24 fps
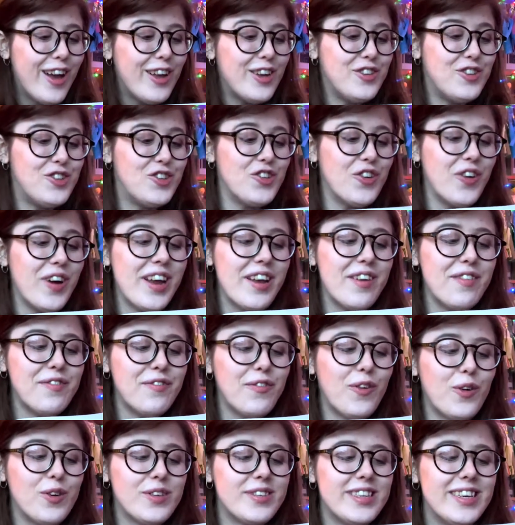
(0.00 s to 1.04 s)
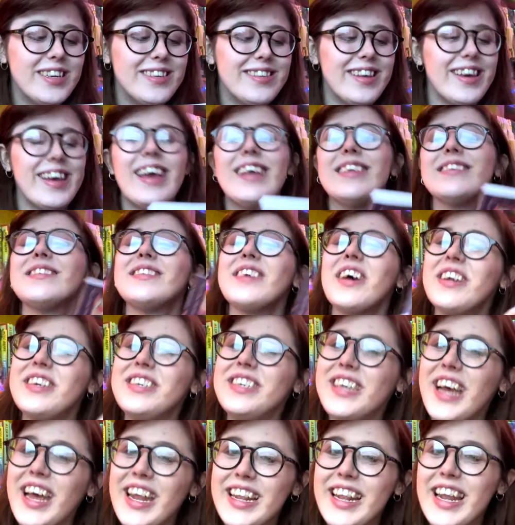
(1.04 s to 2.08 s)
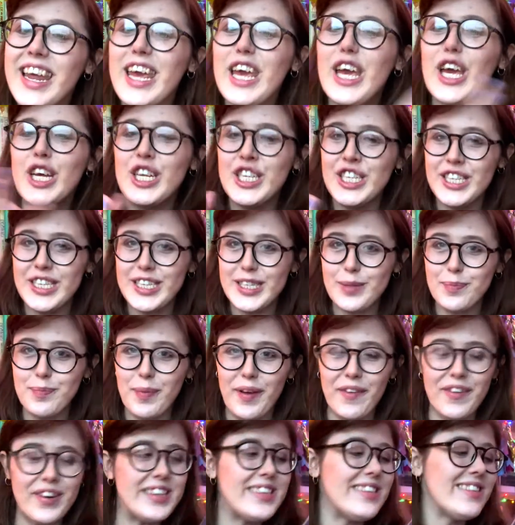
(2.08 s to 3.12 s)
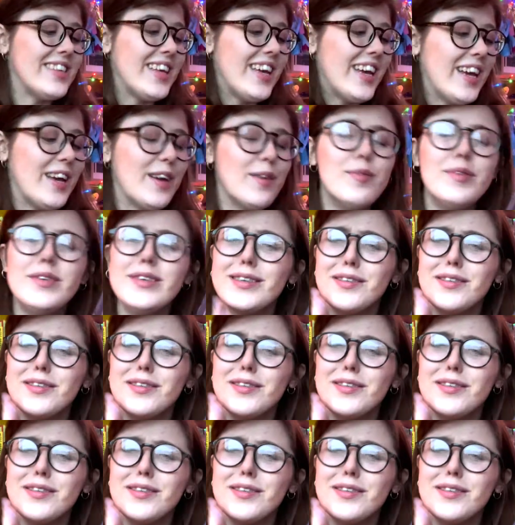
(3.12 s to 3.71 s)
join forces against a deadly conspiracy.